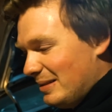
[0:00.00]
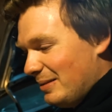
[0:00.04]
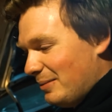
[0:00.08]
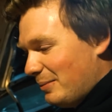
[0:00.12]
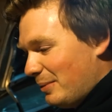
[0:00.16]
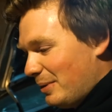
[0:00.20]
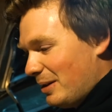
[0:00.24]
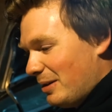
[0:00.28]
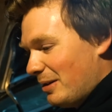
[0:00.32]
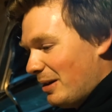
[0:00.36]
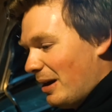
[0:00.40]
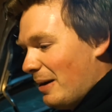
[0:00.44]

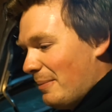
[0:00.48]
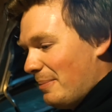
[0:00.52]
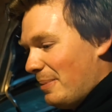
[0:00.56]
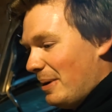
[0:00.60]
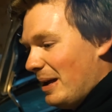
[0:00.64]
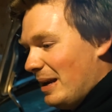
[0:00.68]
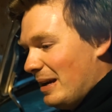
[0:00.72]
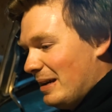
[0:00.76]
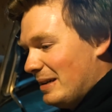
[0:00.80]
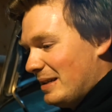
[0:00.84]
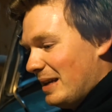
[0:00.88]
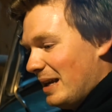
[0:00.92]
when you're not
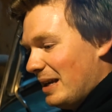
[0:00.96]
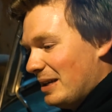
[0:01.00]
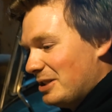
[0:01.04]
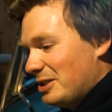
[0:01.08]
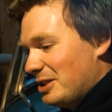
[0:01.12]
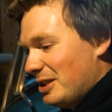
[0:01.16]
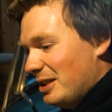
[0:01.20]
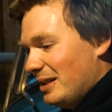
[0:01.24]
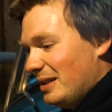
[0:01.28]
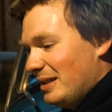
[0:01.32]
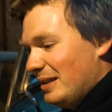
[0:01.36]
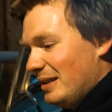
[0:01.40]
paying
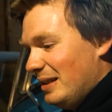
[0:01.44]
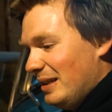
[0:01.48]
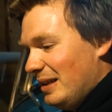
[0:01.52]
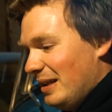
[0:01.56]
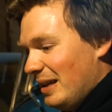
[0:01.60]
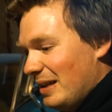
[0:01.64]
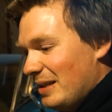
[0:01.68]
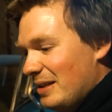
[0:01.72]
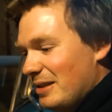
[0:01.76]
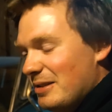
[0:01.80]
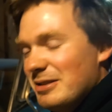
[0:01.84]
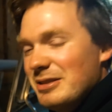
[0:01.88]
attention
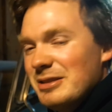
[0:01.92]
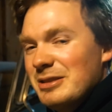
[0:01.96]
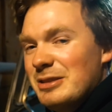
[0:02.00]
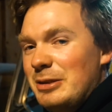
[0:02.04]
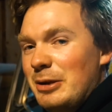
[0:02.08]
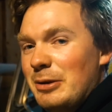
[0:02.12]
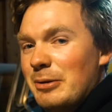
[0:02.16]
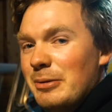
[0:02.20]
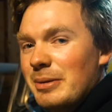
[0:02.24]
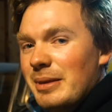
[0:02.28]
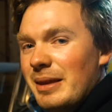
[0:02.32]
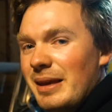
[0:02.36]
and you just
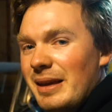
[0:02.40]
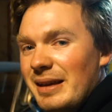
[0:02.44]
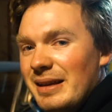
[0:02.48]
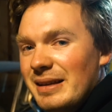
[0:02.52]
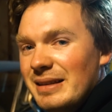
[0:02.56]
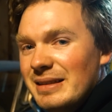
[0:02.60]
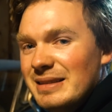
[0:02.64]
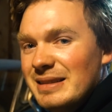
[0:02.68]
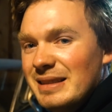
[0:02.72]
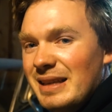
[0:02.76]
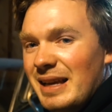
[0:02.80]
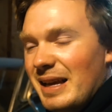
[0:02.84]
do
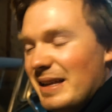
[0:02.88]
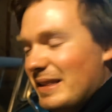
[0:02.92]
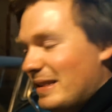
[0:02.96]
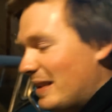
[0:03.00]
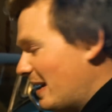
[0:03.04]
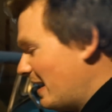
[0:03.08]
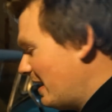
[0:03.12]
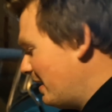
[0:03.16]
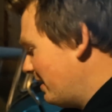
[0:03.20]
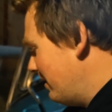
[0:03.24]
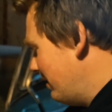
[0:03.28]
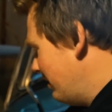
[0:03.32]
things and
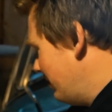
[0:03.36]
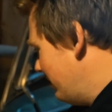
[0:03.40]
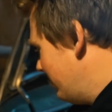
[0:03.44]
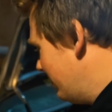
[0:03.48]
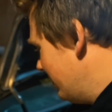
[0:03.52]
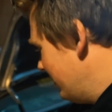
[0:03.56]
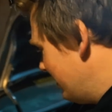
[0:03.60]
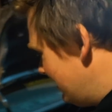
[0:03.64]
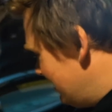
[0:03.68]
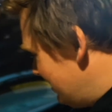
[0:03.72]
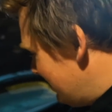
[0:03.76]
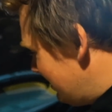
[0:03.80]

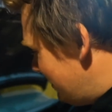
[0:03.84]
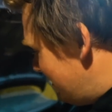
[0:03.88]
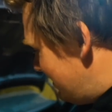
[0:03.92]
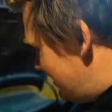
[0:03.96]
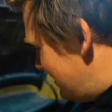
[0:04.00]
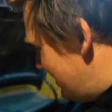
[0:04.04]
then you